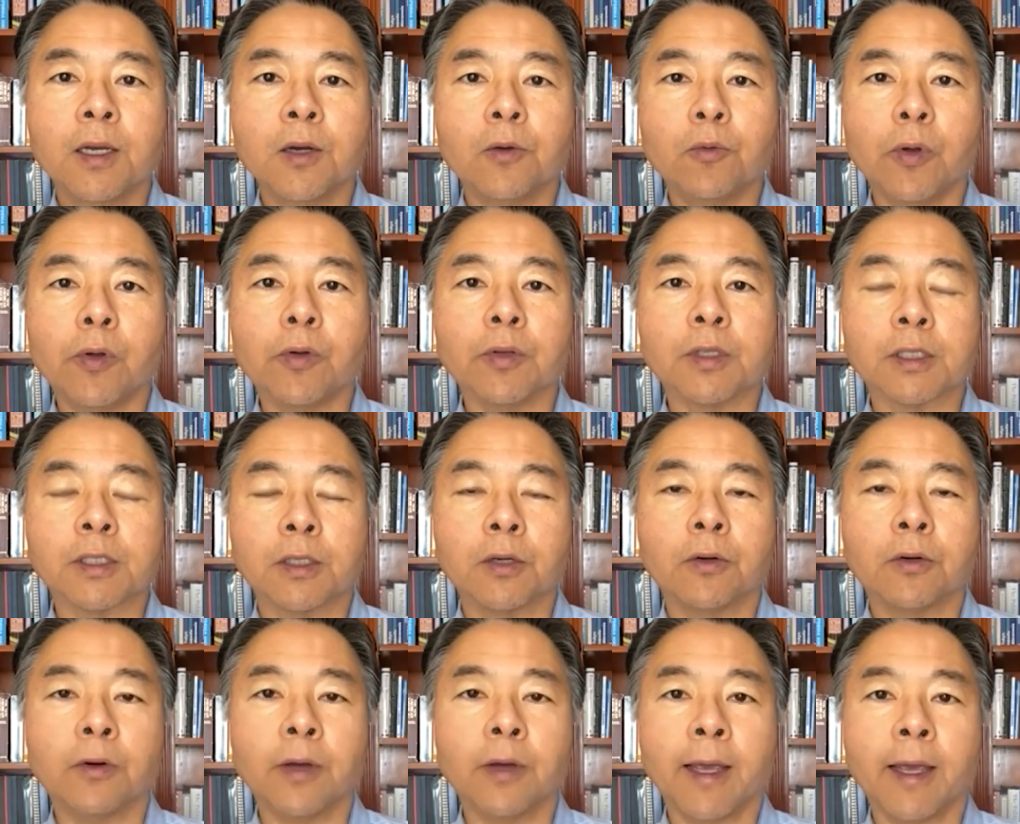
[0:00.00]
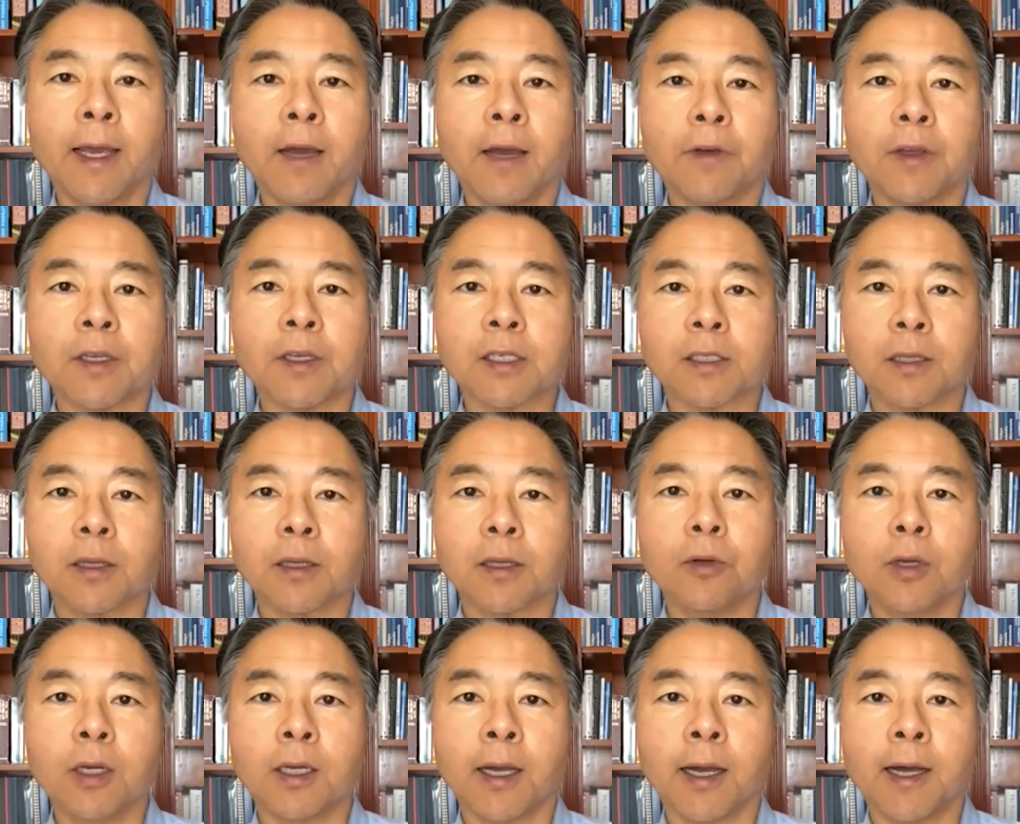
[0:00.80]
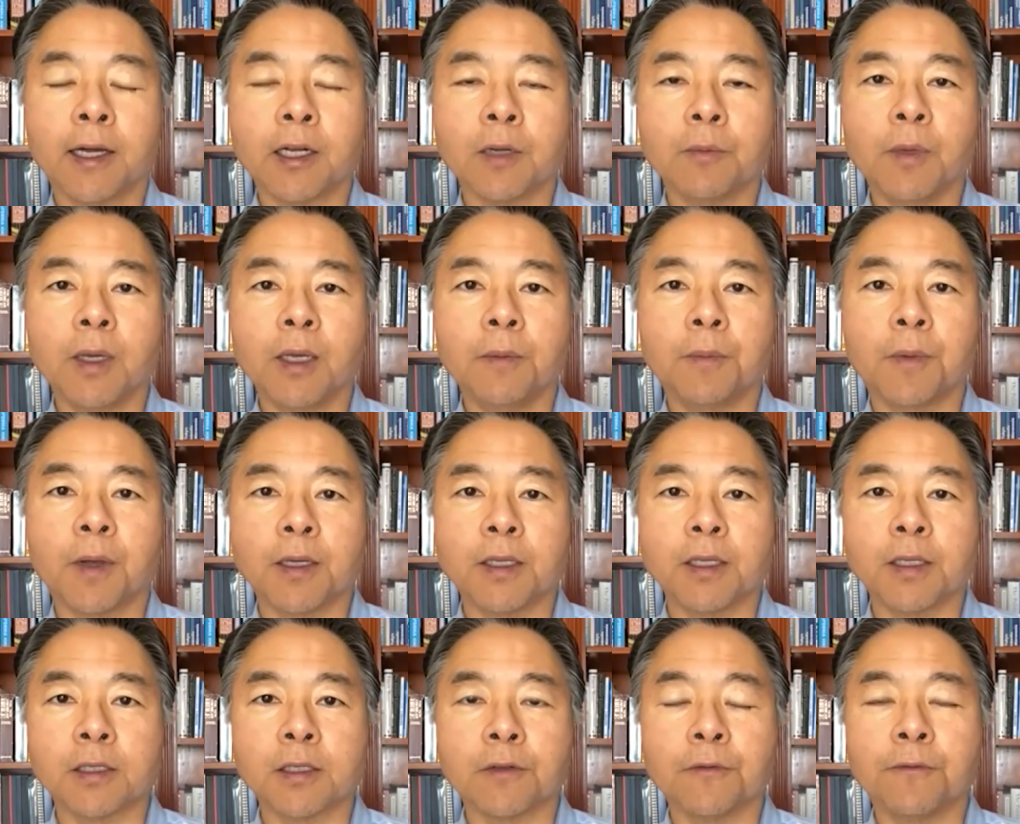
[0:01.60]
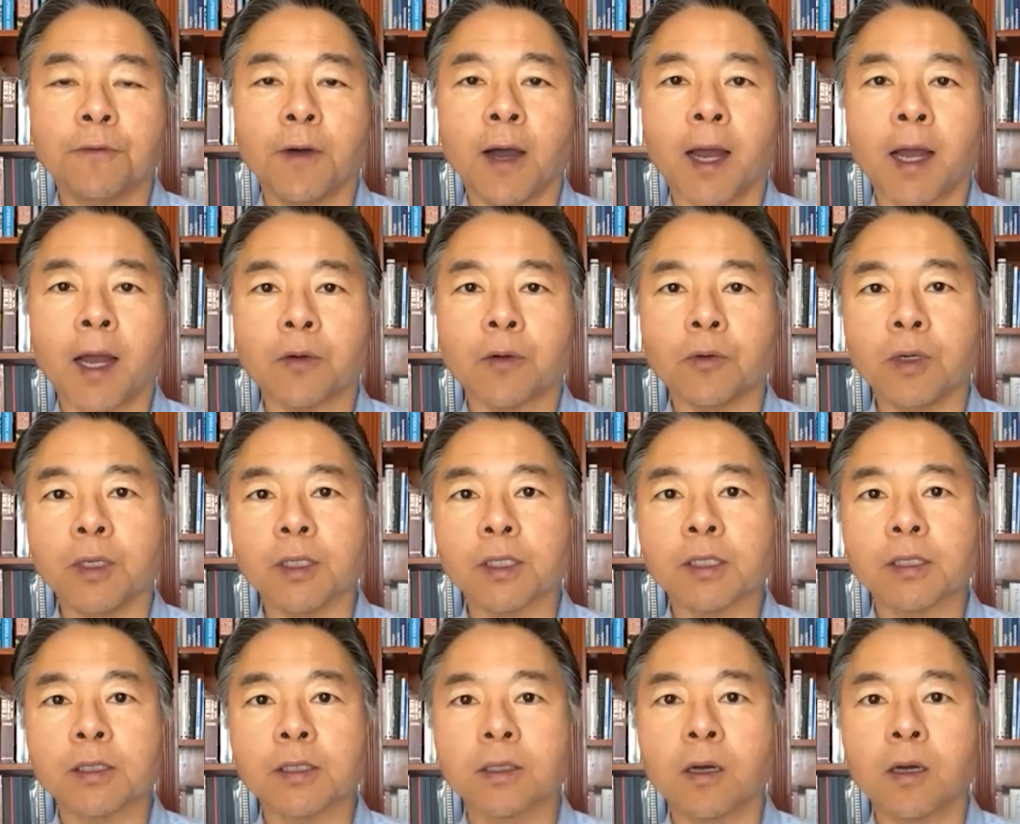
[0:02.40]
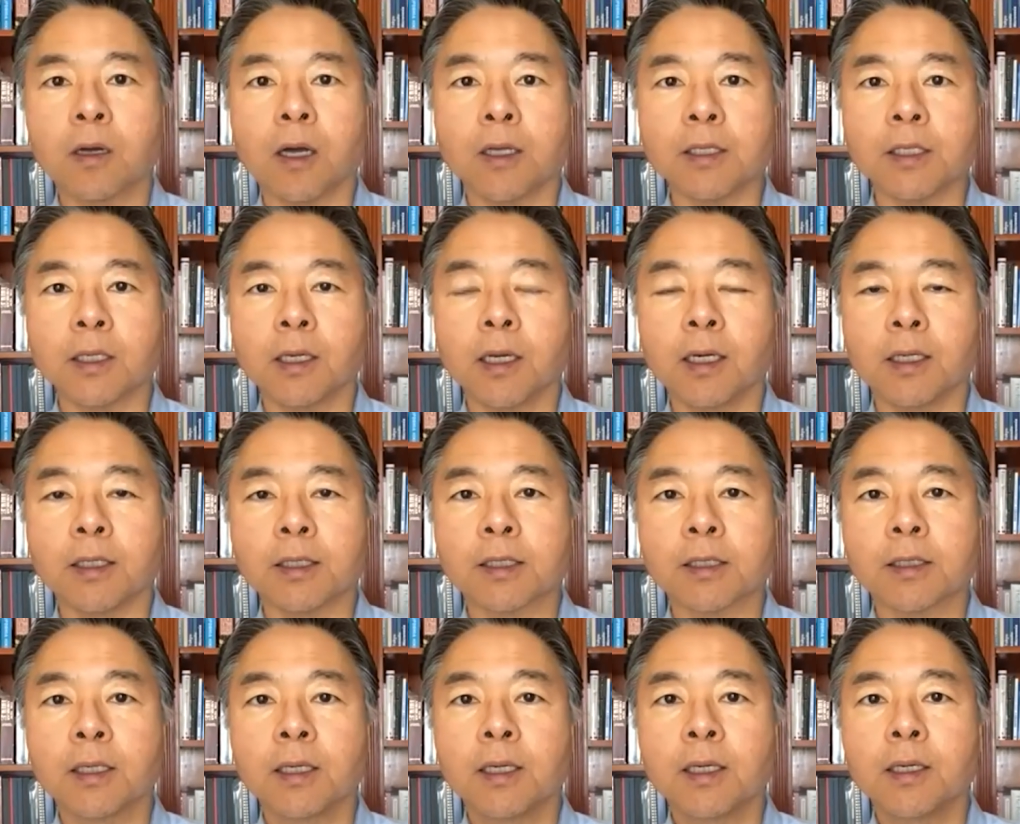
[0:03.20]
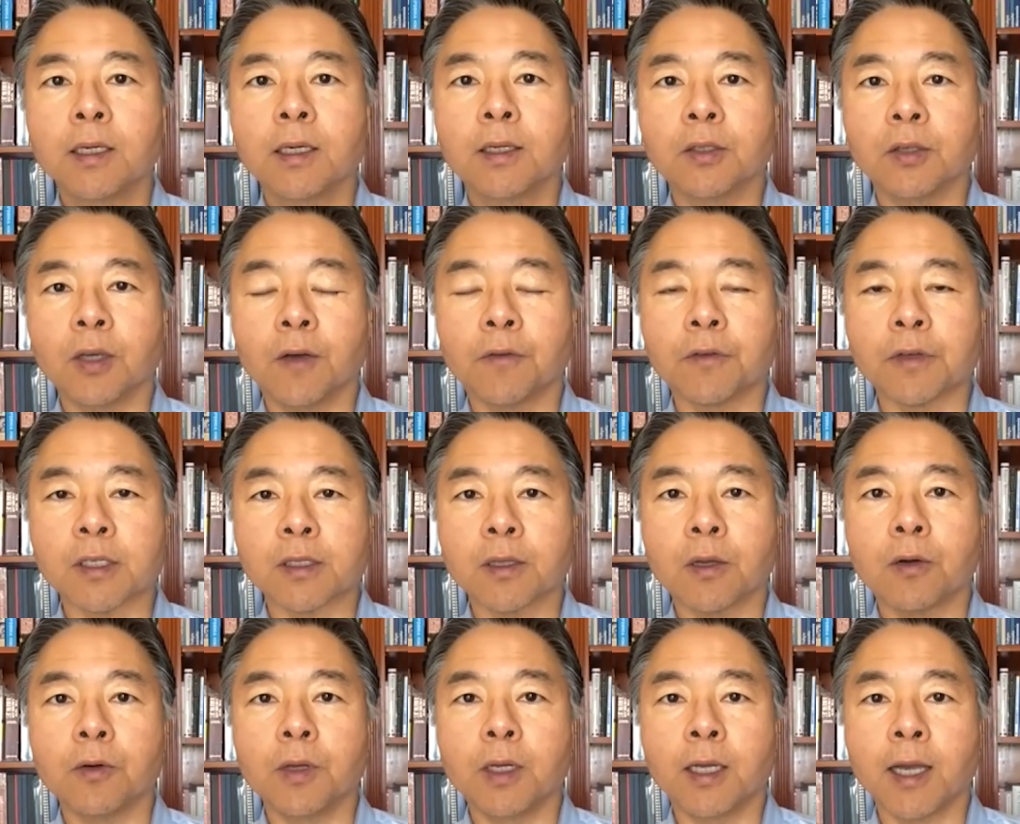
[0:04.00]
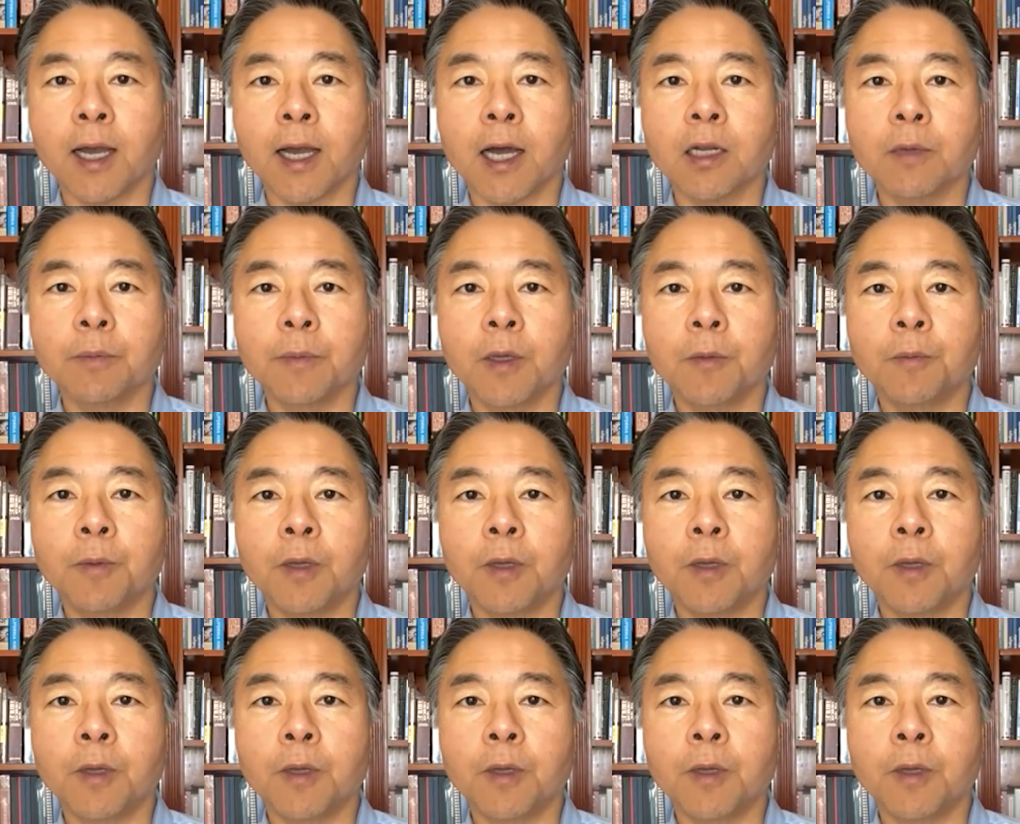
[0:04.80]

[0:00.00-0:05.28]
we would still have a slow economy because it's the virus causing us they have a slow economy.